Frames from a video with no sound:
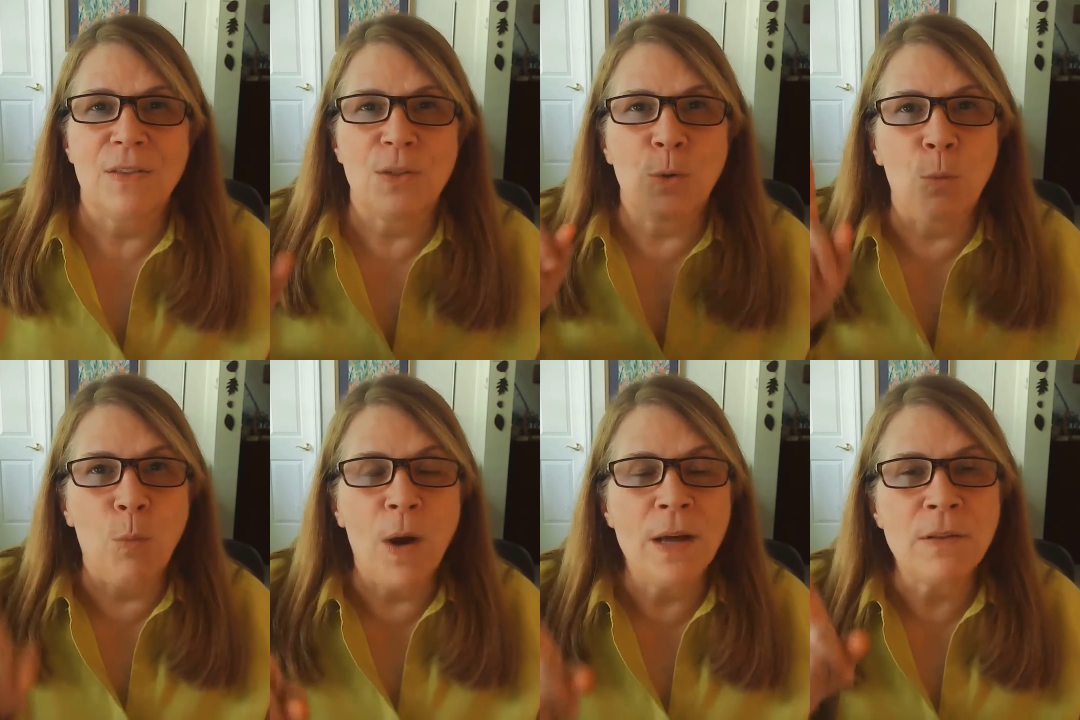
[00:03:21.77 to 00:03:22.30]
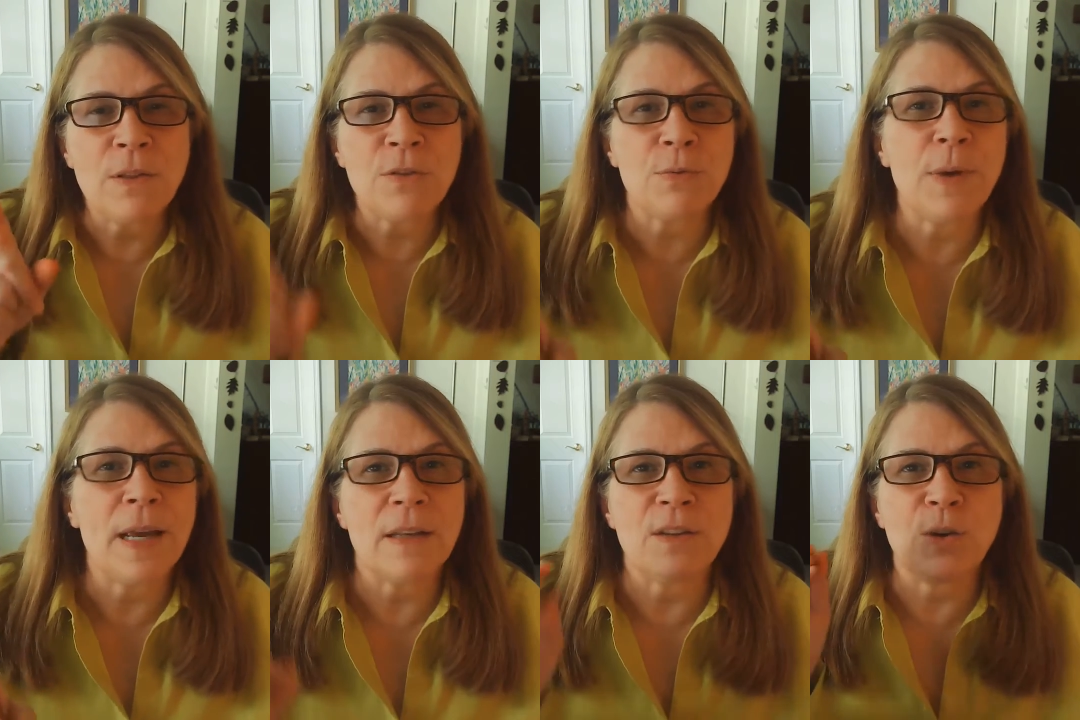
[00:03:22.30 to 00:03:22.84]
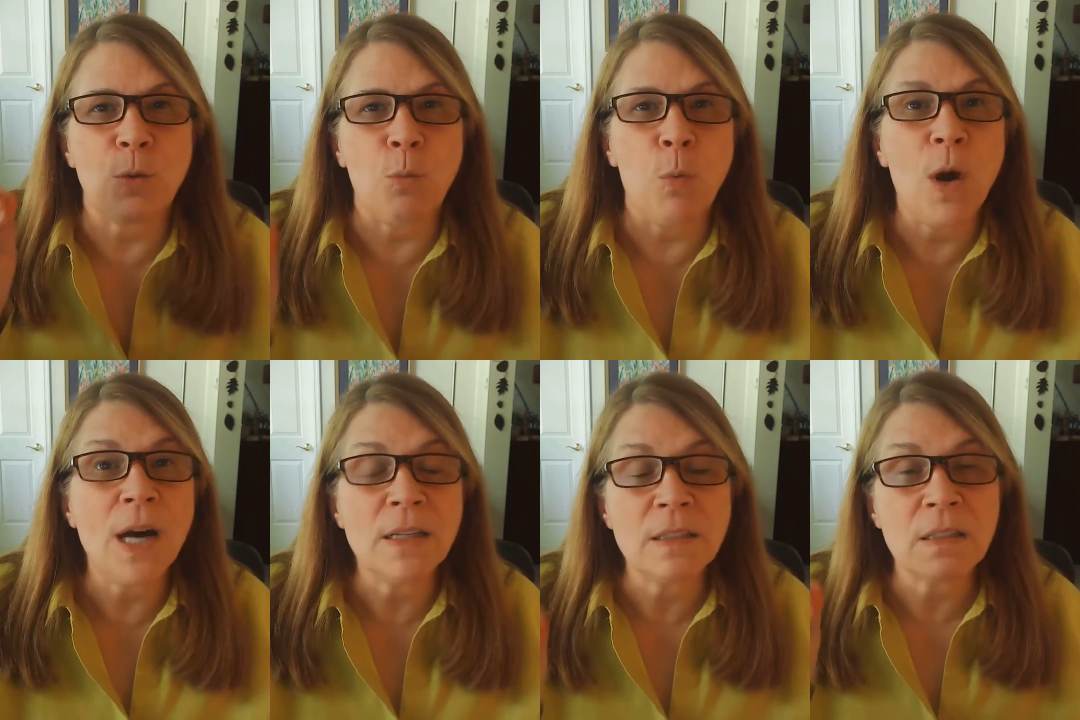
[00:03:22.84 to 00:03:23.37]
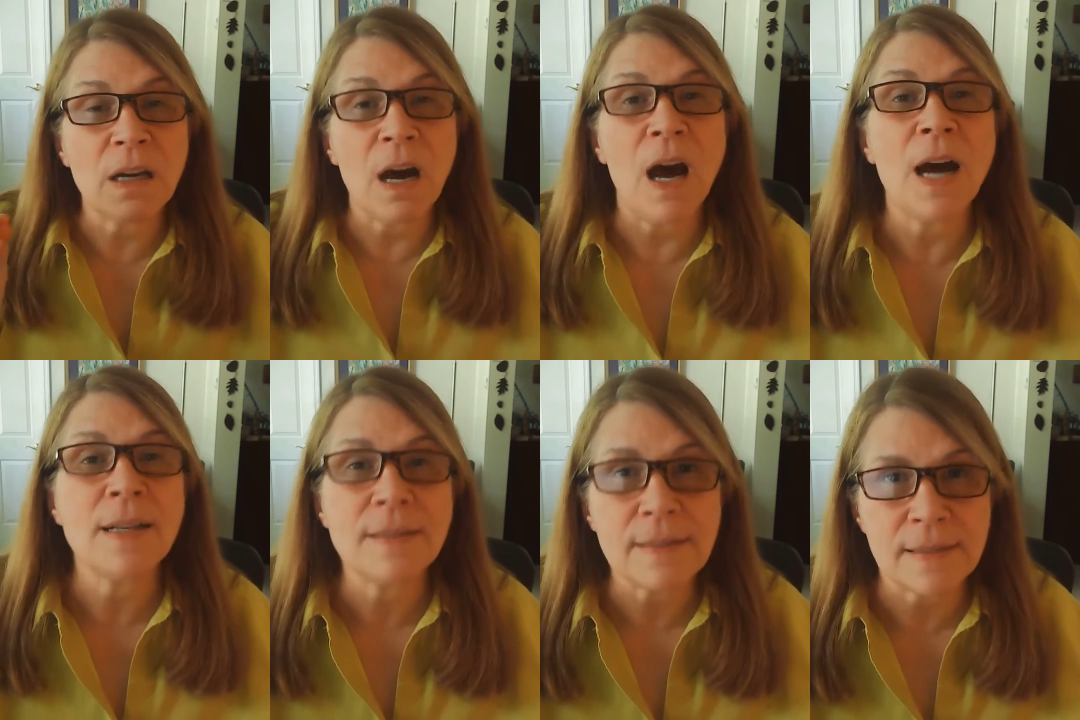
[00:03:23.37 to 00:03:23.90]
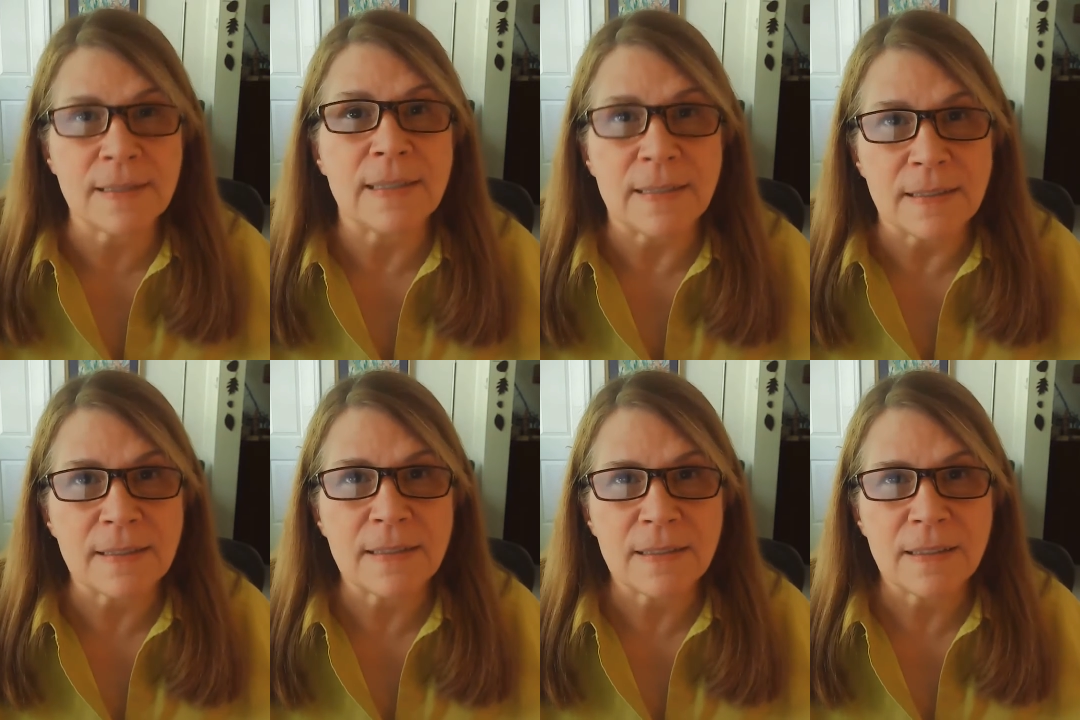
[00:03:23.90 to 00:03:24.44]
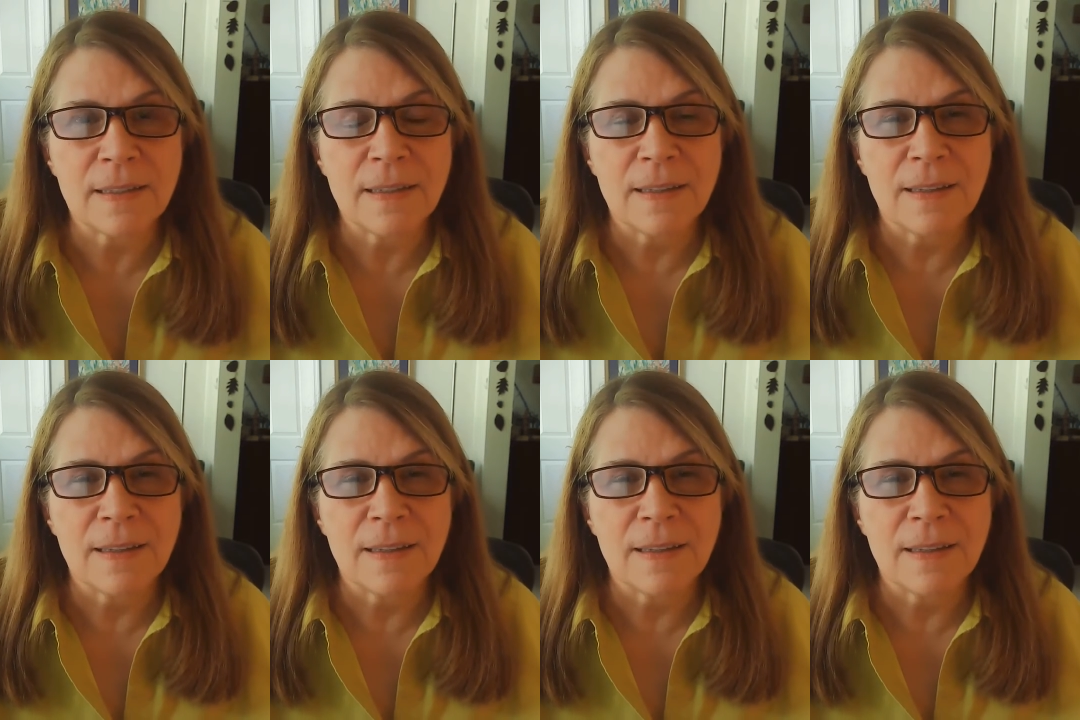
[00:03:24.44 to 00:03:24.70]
the one thread, the one constant,